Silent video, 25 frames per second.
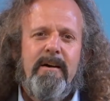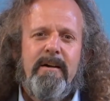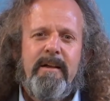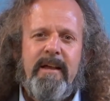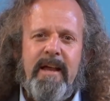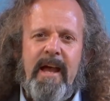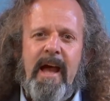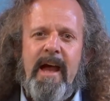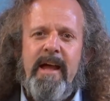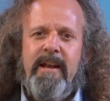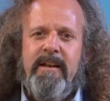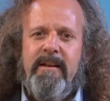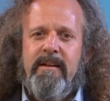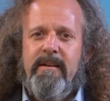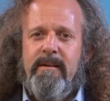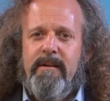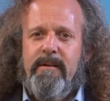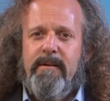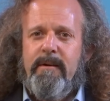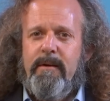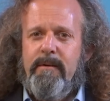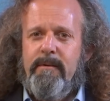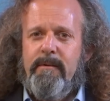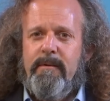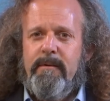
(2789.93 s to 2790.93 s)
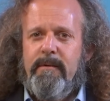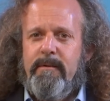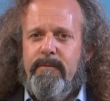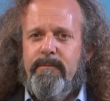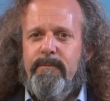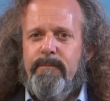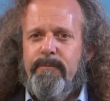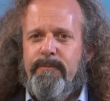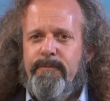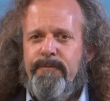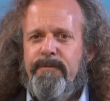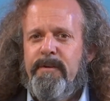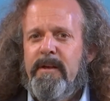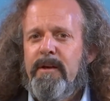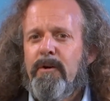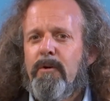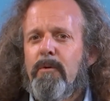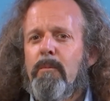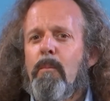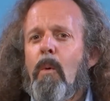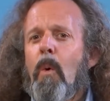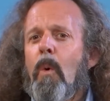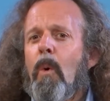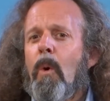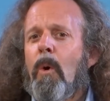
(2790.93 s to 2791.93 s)
can feel
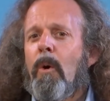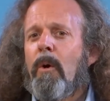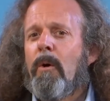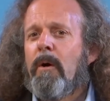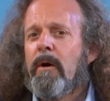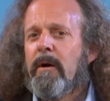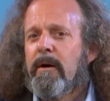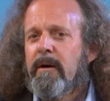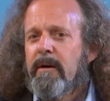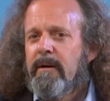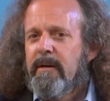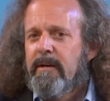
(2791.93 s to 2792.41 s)
more